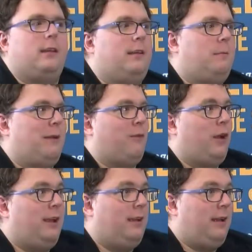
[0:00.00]
to my
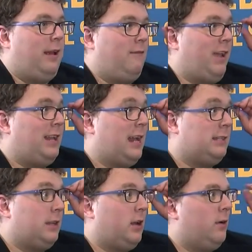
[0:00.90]
friend
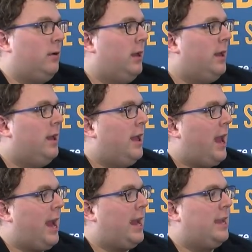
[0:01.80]
Fantastico,
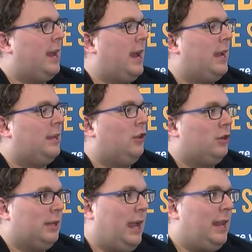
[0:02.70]
and I
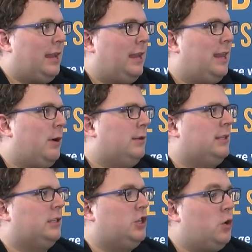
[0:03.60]
looked again, and there was
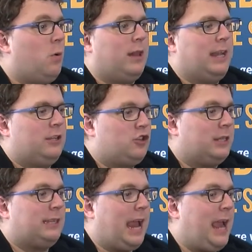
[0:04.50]
this new one they
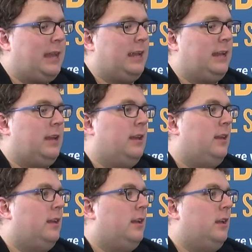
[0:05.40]
just added
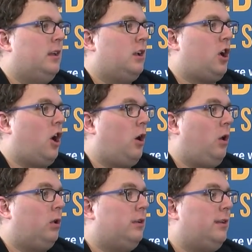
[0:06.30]

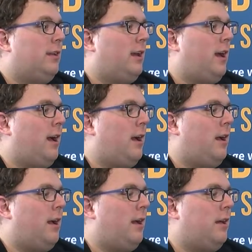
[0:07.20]
called
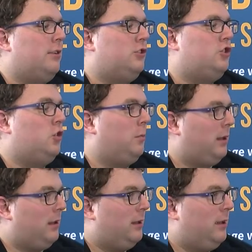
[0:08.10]

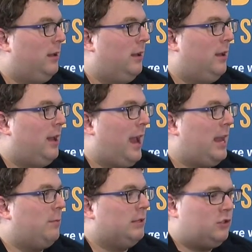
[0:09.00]
Joomla.
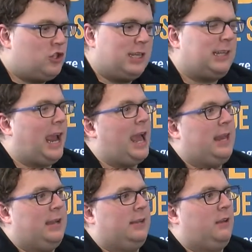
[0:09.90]
And it was just
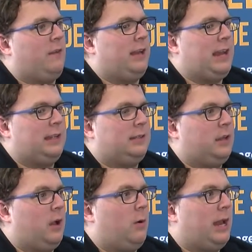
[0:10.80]
added to
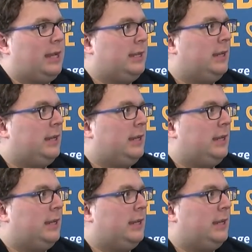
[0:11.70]
Fantastico, and